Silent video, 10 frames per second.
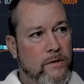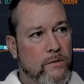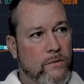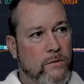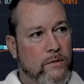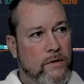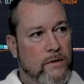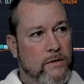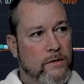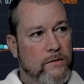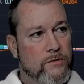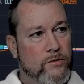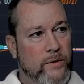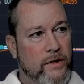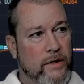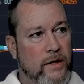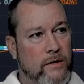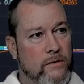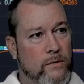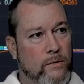or closed the weekly
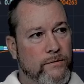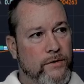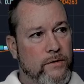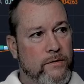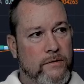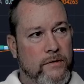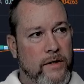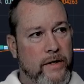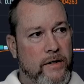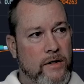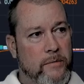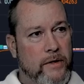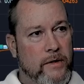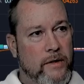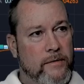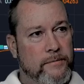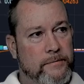candle over the 8 EMA again.